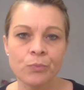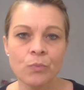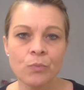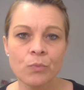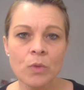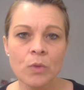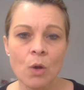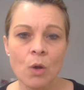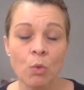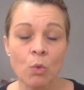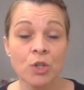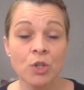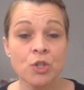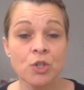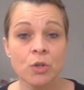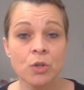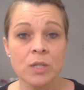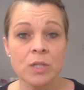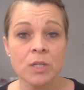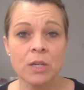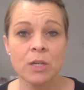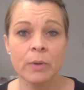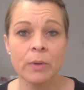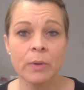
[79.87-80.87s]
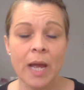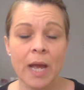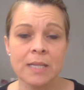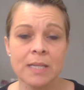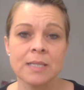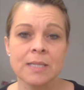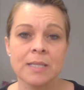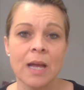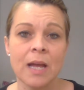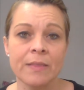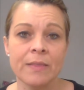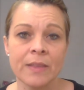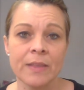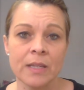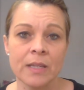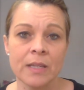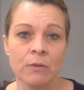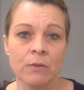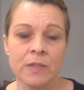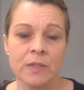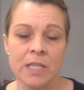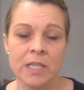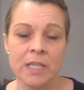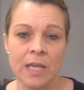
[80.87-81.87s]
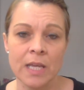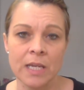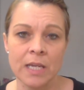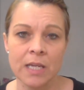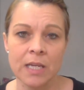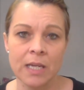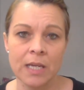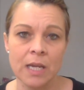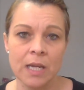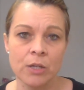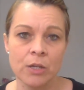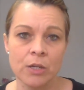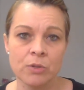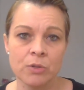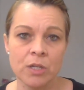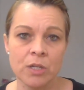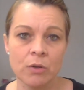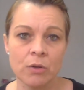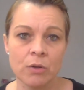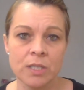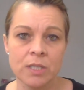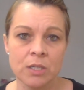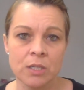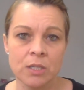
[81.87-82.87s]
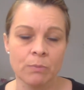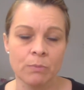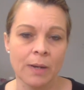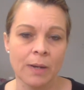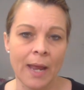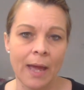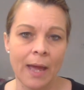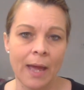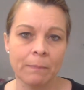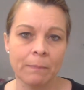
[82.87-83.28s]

Once your consultant has that, then obviously they can get you started on plan.